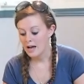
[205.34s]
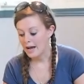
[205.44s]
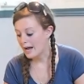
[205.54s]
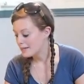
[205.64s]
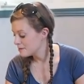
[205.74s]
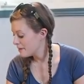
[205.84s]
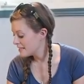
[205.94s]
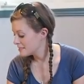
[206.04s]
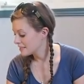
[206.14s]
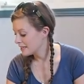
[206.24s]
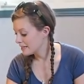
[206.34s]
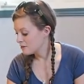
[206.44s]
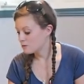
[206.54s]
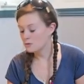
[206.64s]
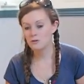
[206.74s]
And amazingly,
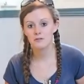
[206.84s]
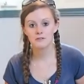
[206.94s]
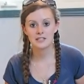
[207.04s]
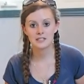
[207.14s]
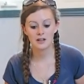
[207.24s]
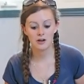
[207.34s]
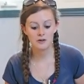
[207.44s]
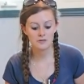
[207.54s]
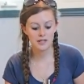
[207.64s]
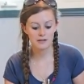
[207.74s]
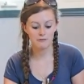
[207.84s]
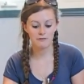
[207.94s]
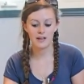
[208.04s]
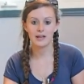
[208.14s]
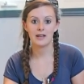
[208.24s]
all of these clothes I can
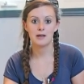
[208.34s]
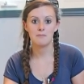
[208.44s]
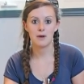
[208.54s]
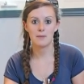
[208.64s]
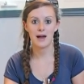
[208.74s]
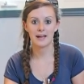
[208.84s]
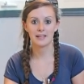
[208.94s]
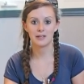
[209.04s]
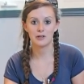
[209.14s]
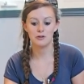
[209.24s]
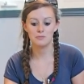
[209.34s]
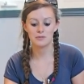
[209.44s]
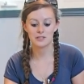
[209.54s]
fit in my packing cubes,